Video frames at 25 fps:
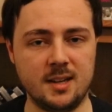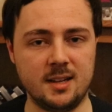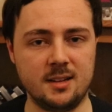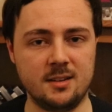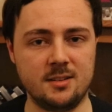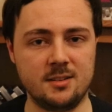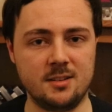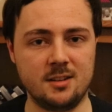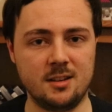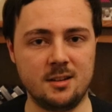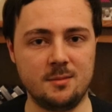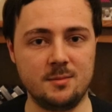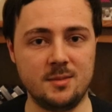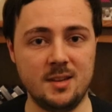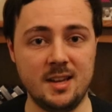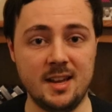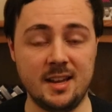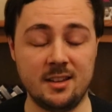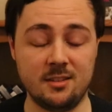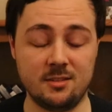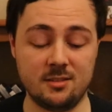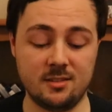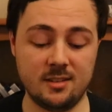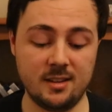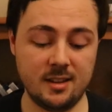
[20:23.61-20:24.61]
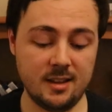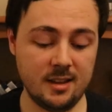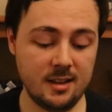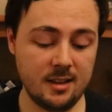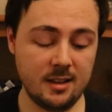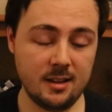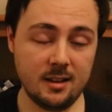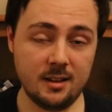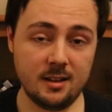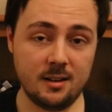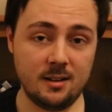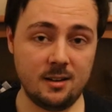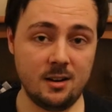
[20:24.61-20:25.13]
And
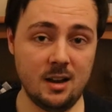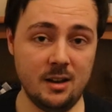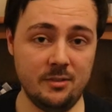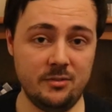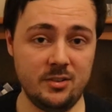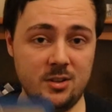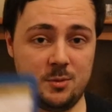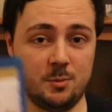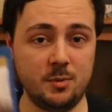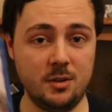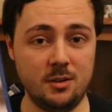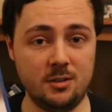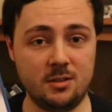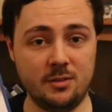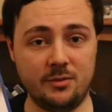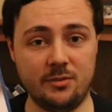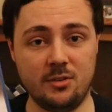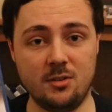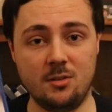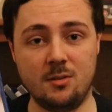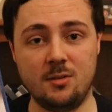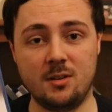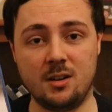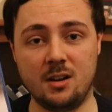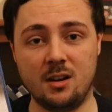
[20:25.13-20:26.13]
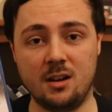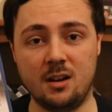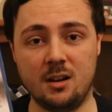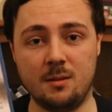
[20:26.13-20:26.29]
life is beautiful,